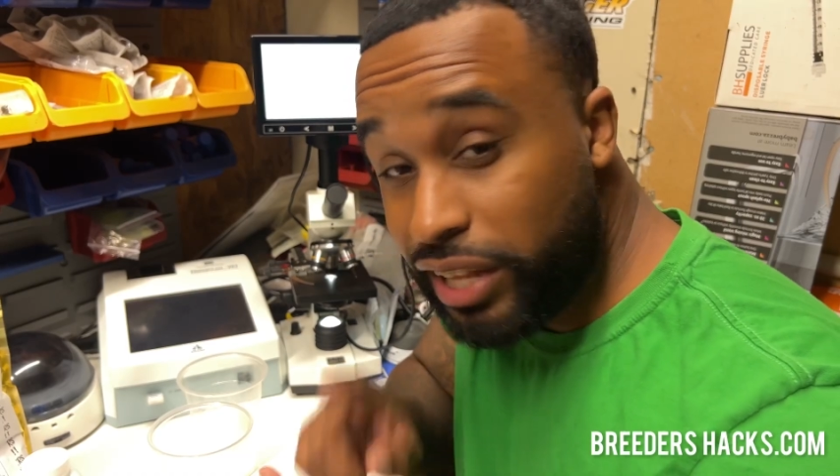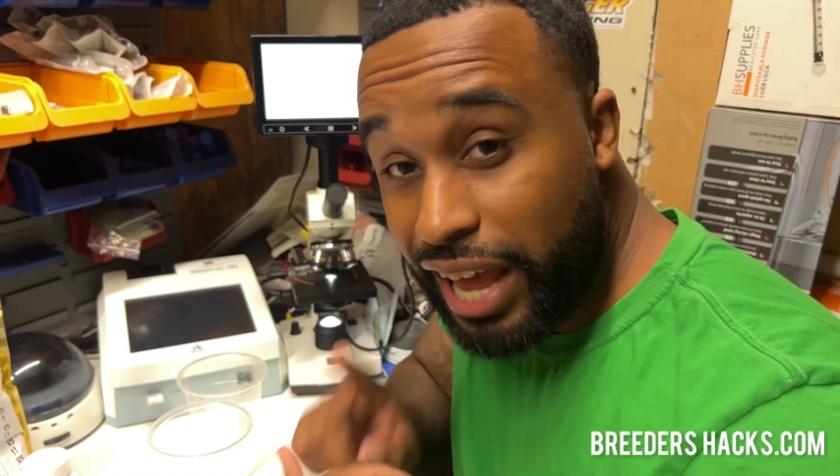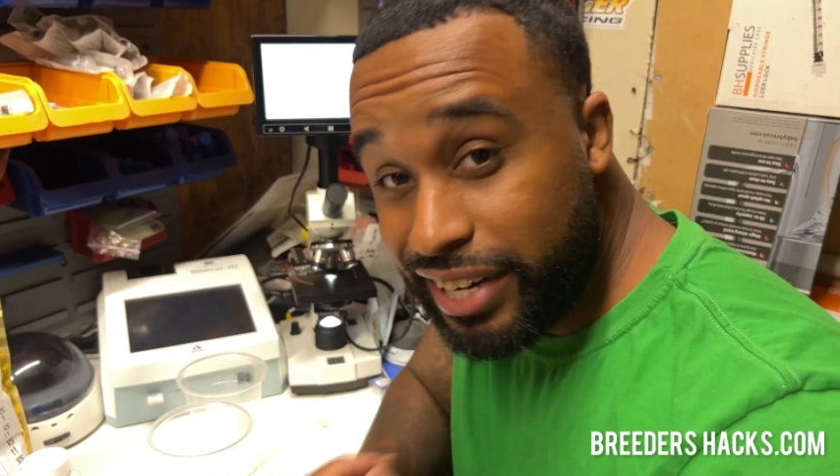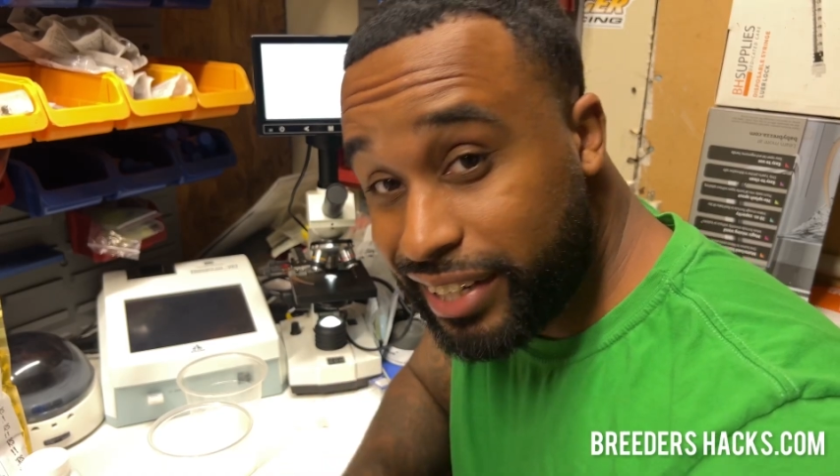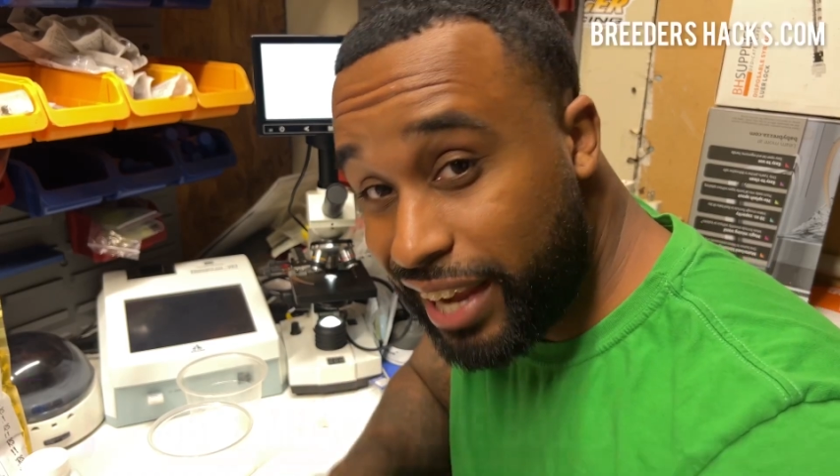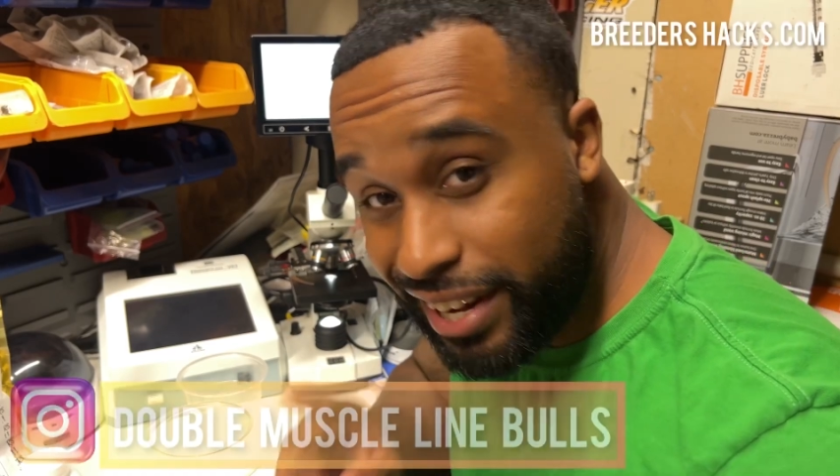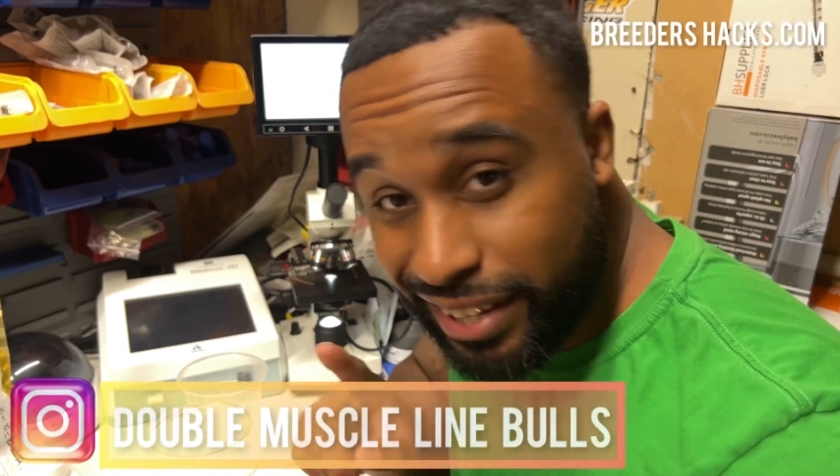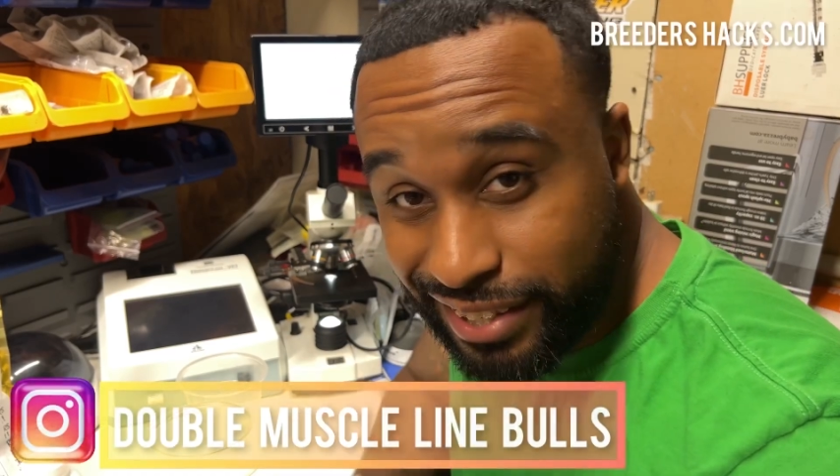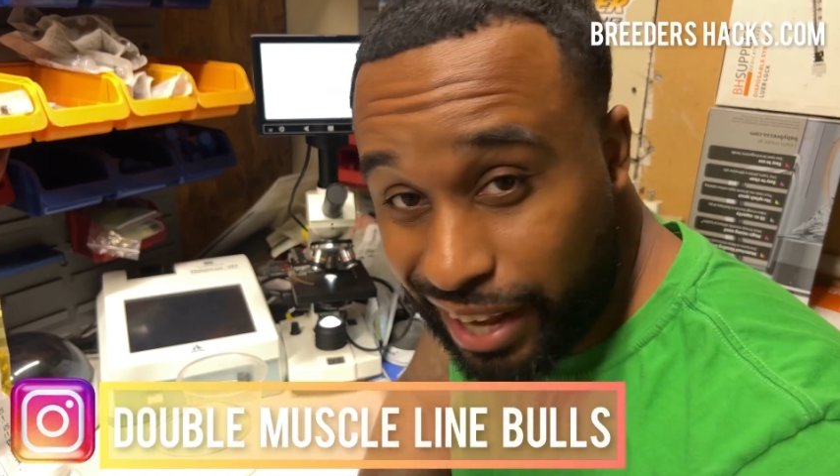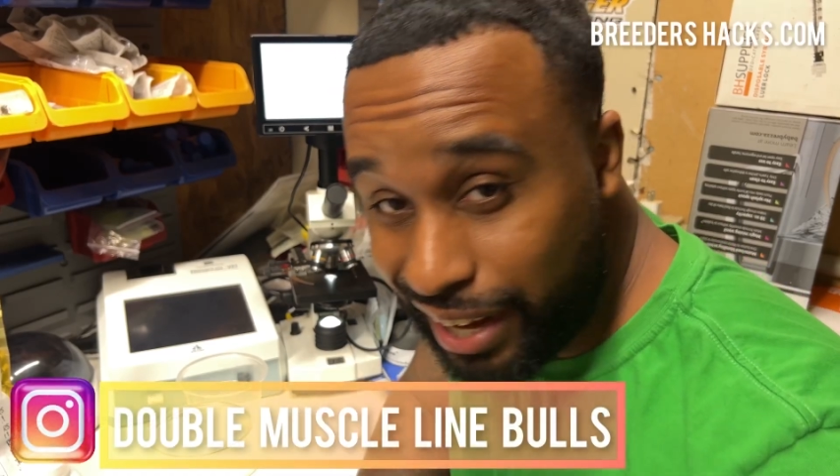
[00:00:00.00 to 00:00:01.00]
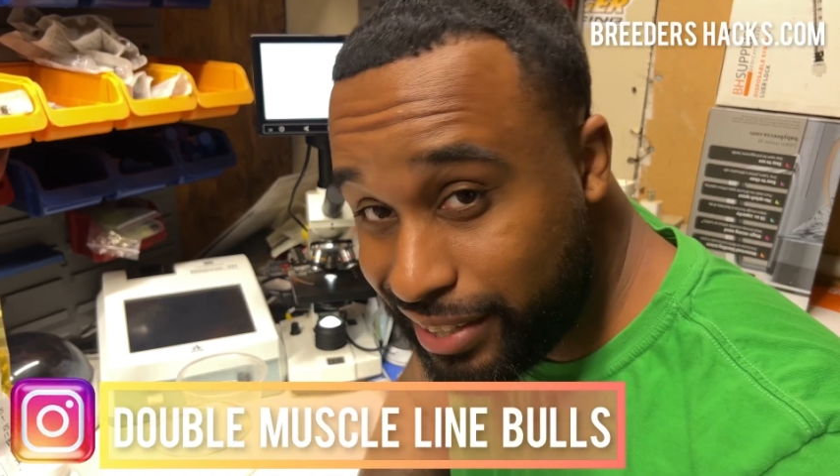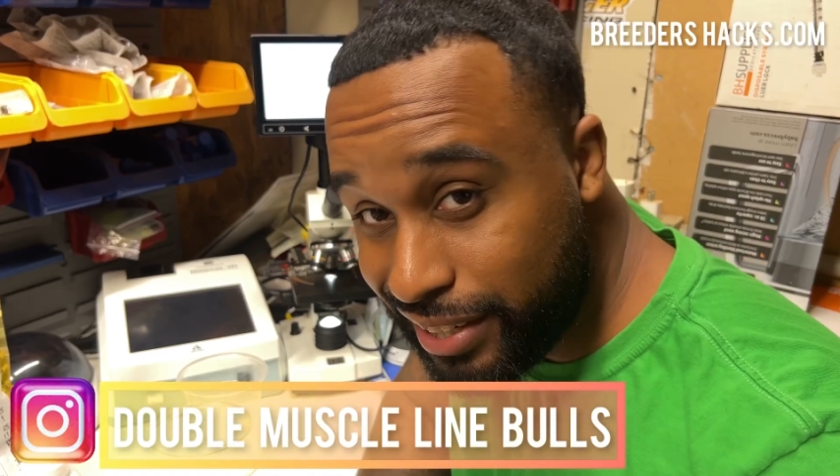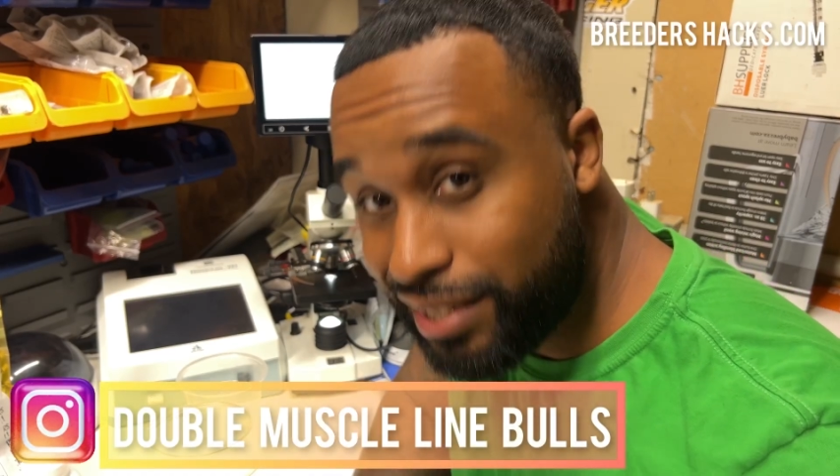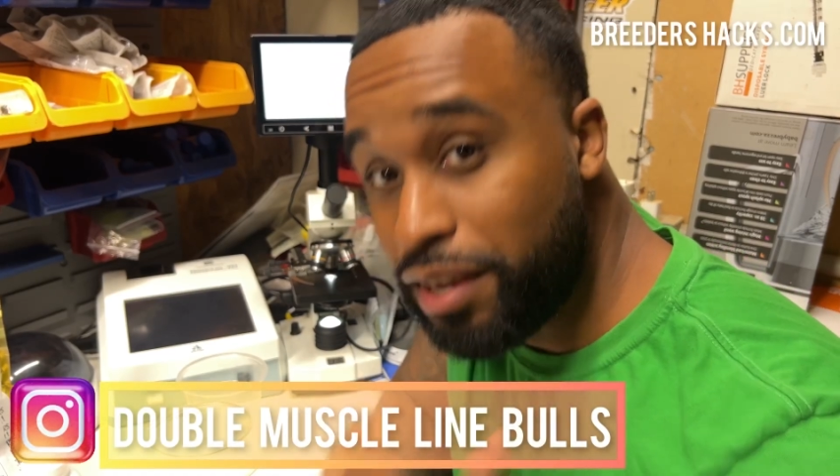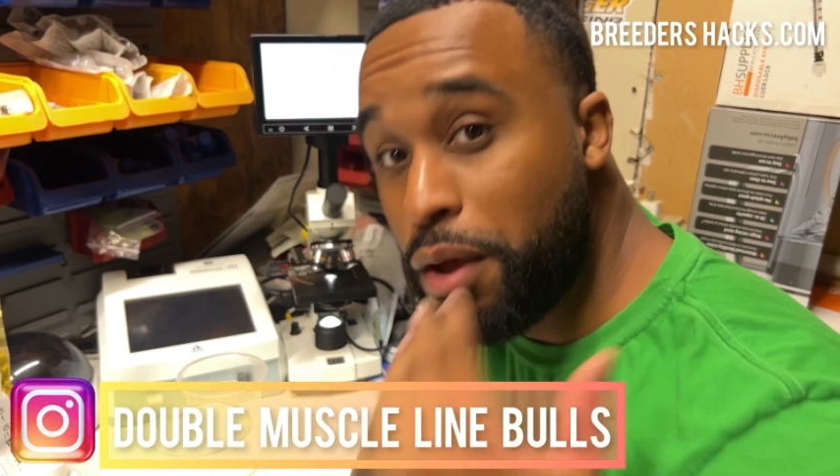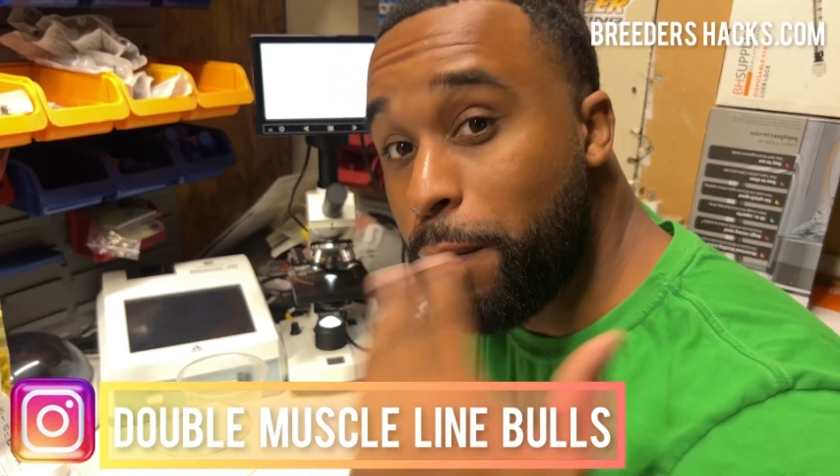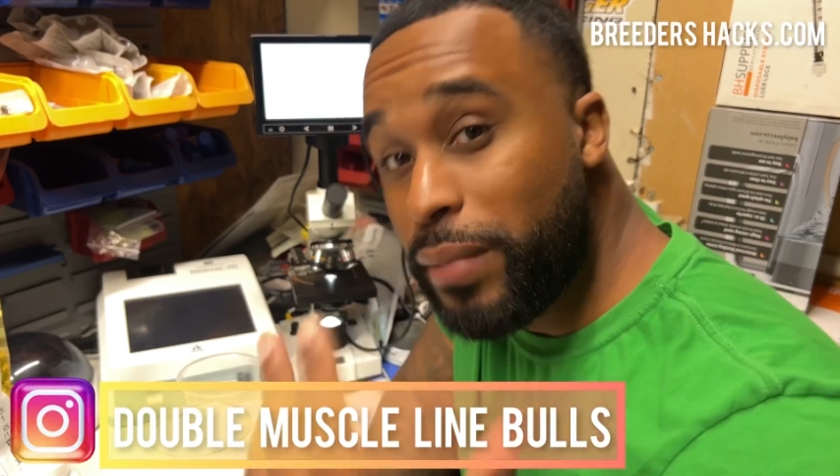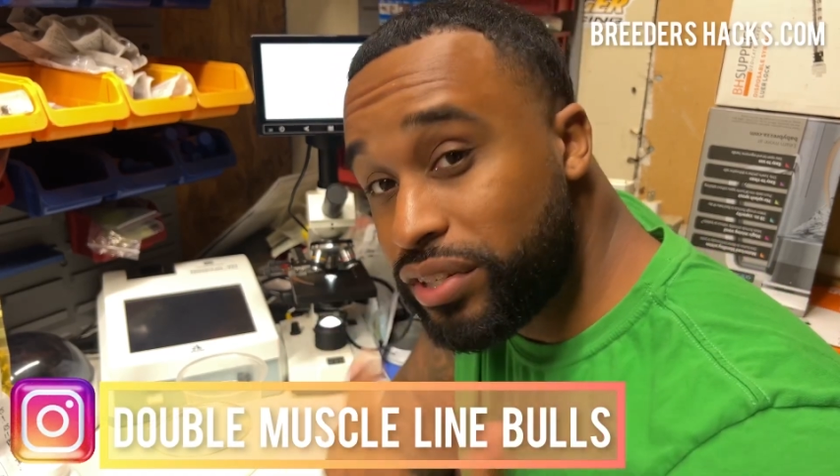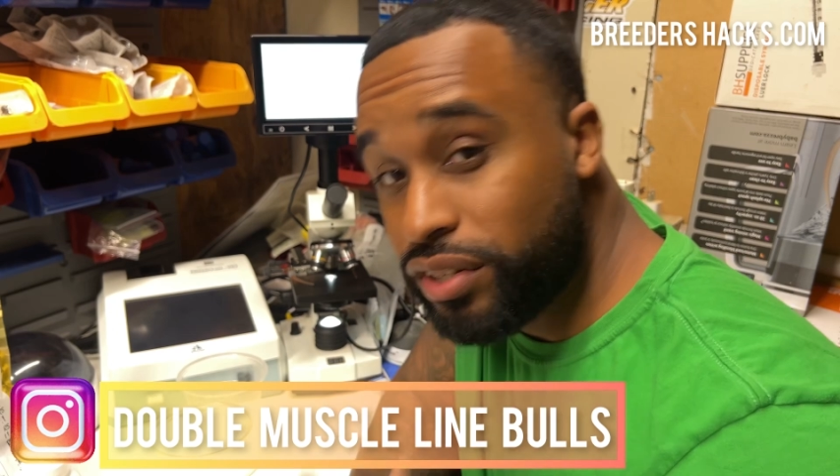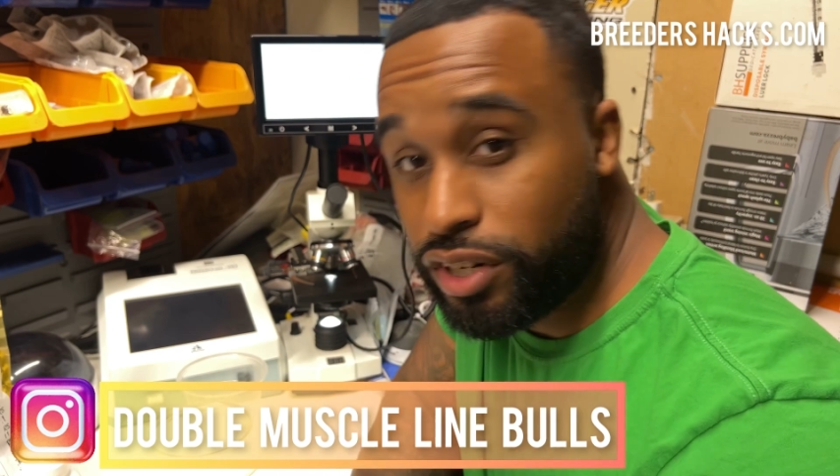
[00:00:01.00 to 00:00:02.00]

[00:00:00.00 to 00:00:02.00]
the educator, the scientist, Mr.